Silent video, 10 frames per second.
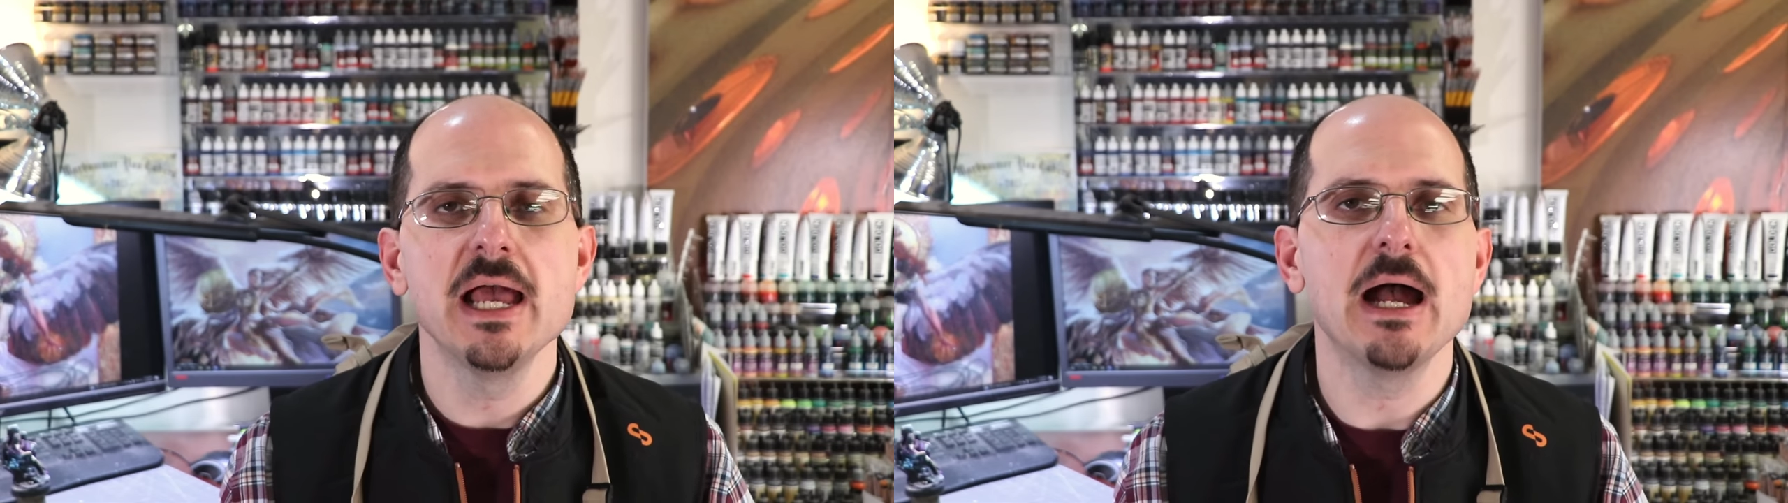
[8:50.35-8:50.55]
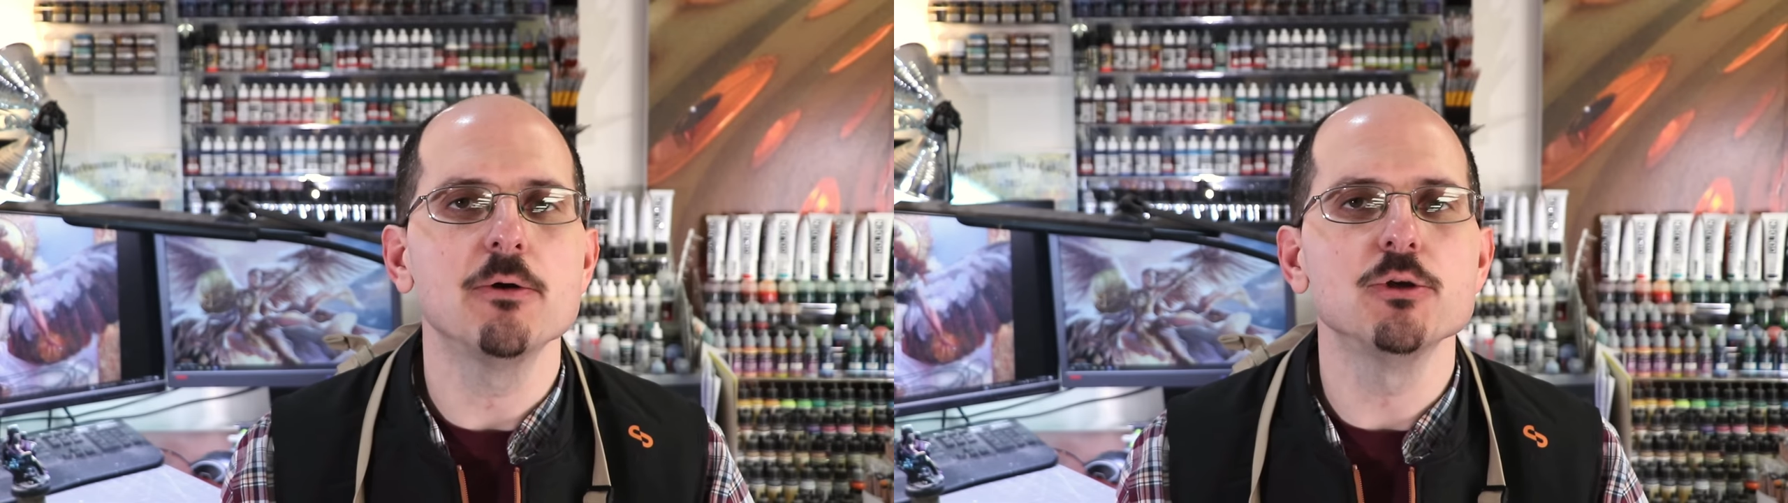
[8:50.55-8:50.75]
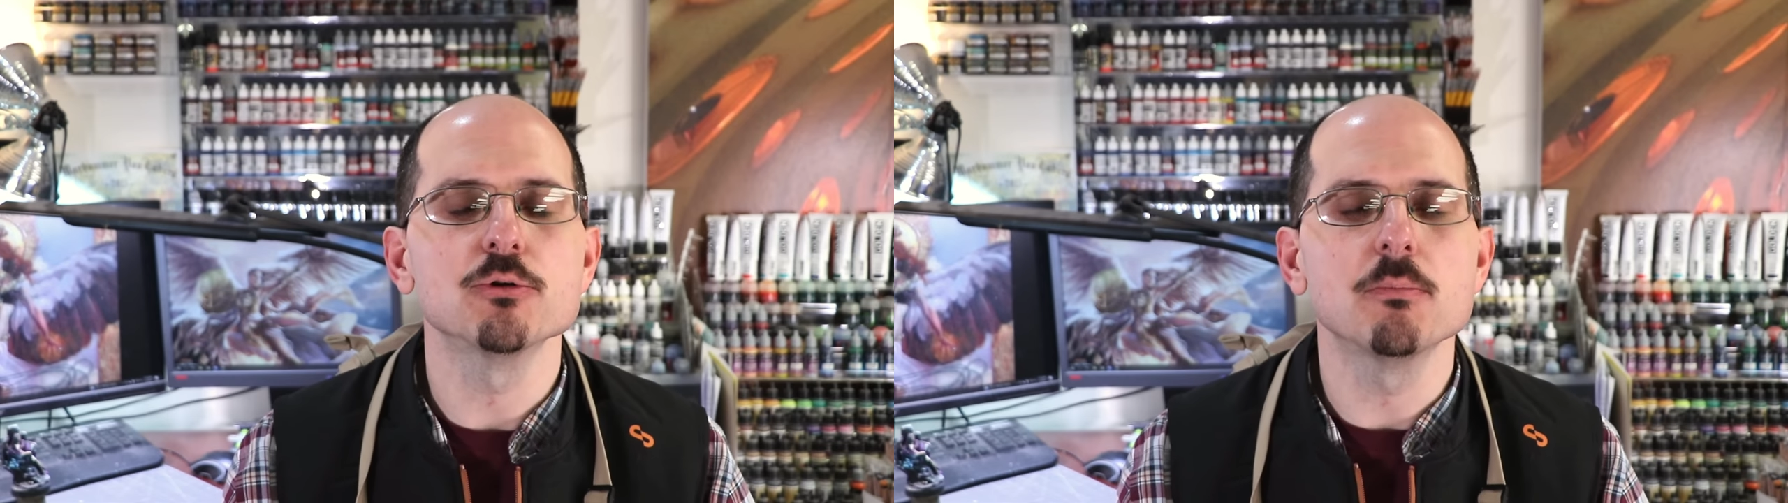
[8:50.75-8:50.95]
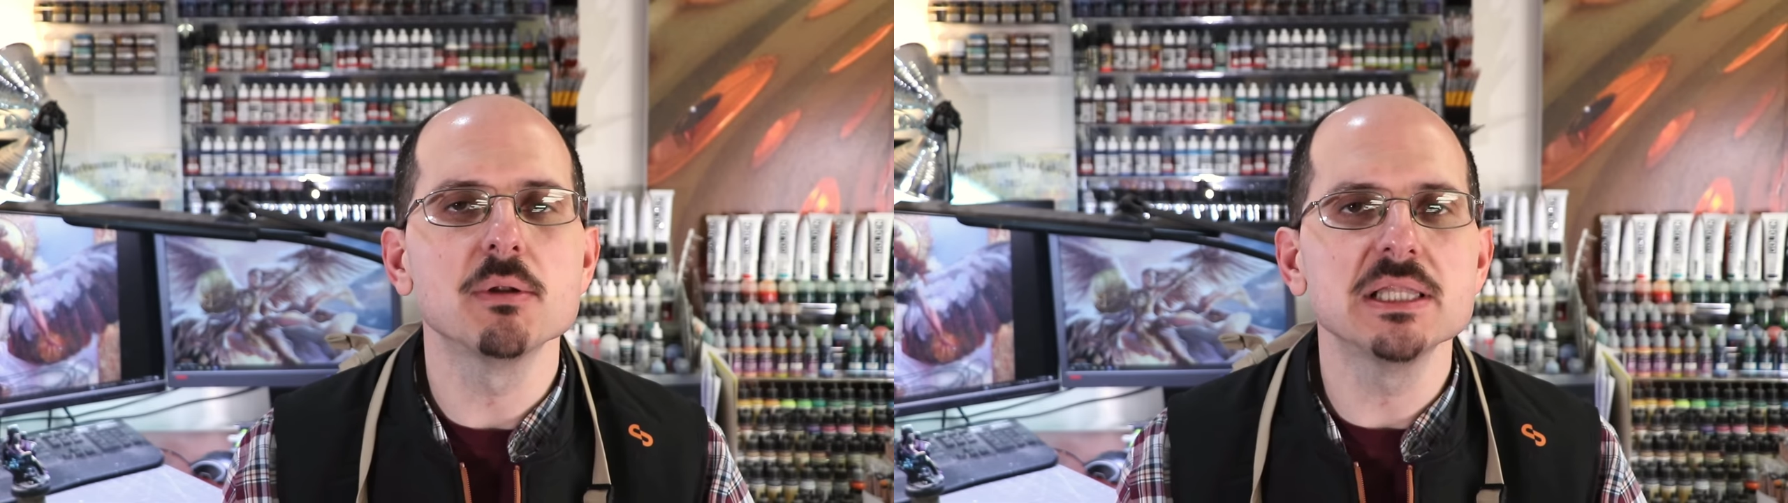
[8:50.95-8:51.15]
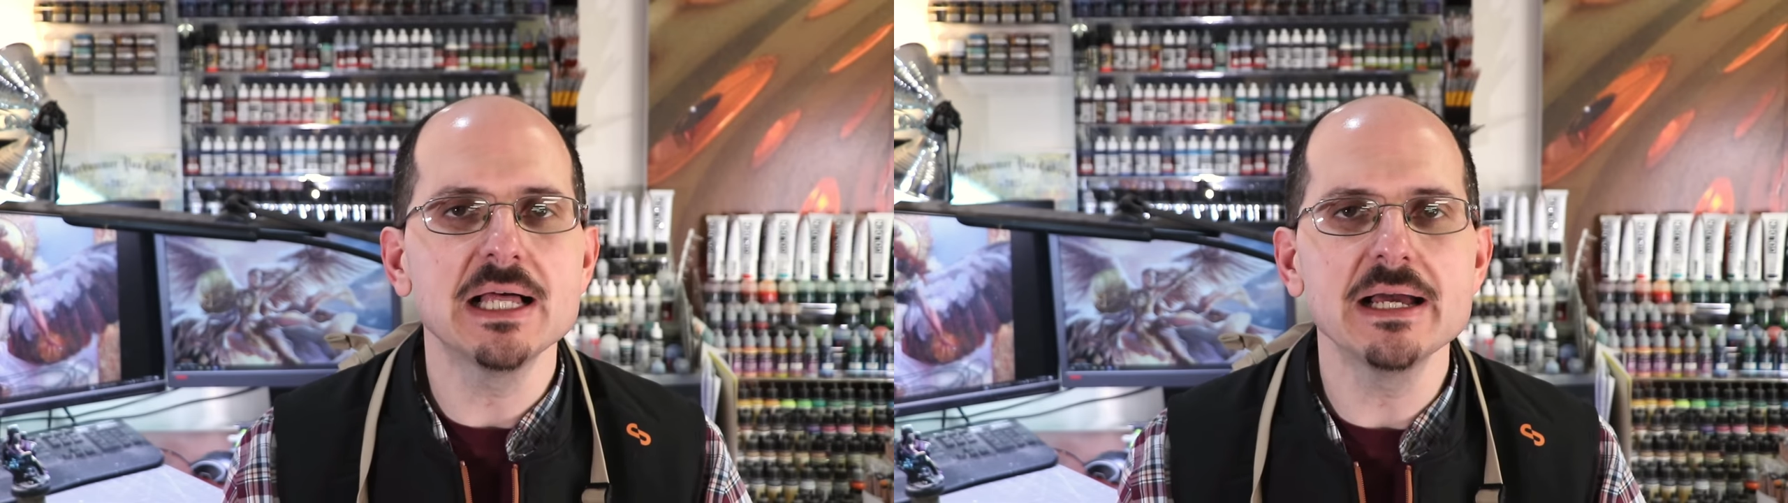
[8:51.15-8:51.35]
how you're
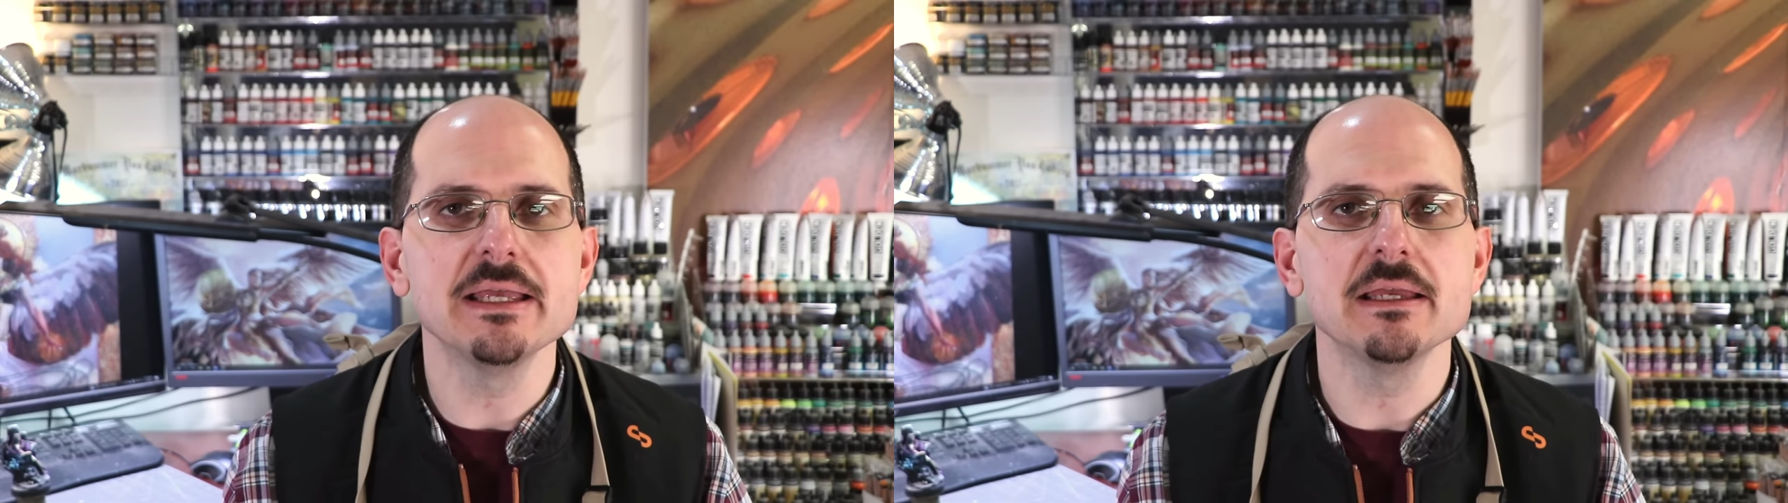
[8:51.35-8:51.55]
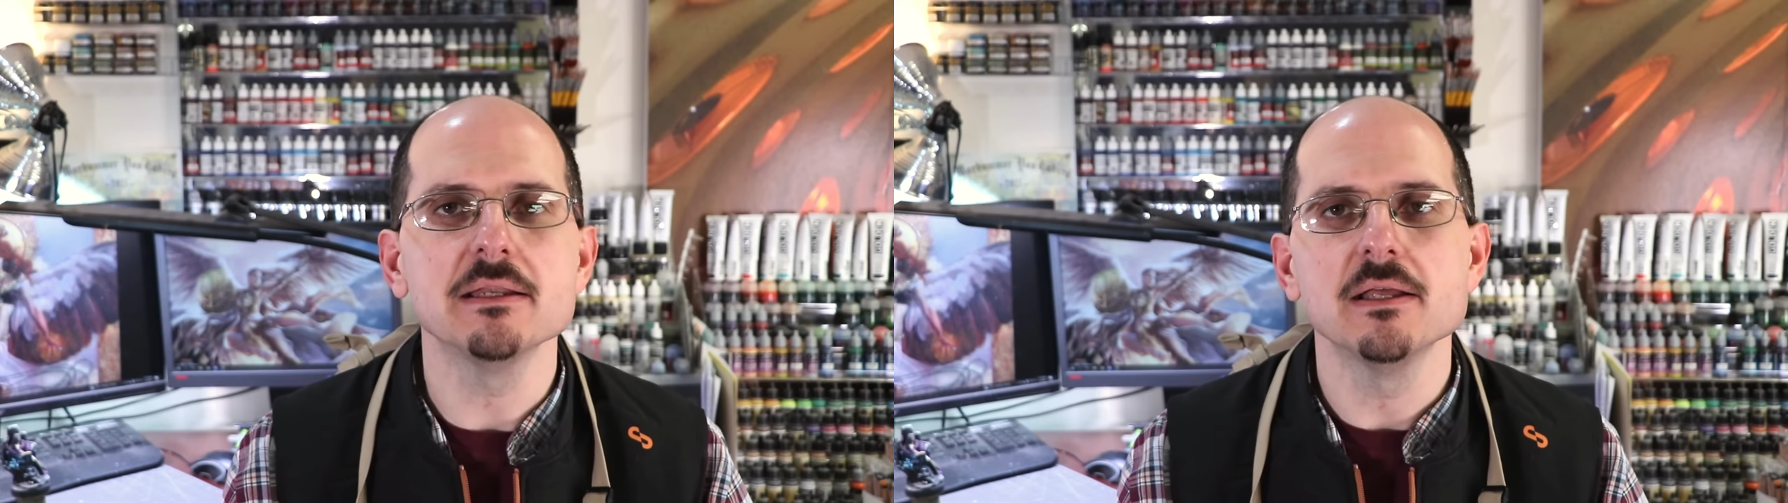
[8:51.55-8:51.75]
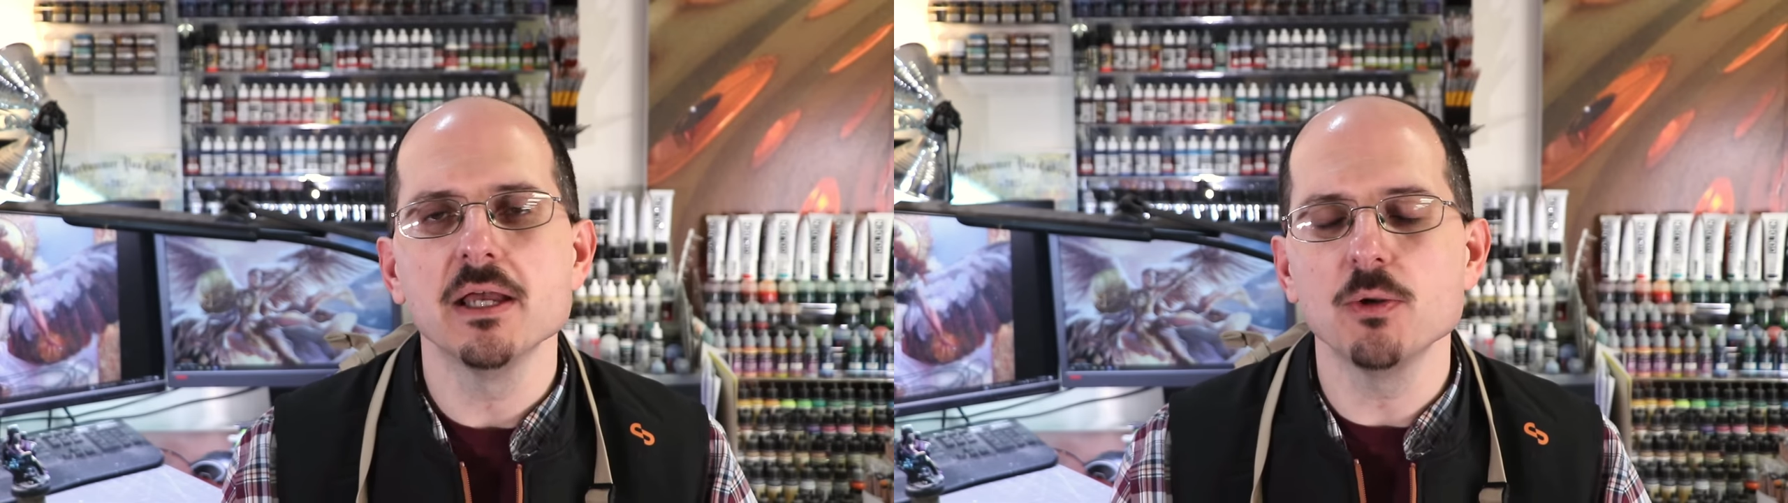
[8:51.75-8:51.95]
applying it,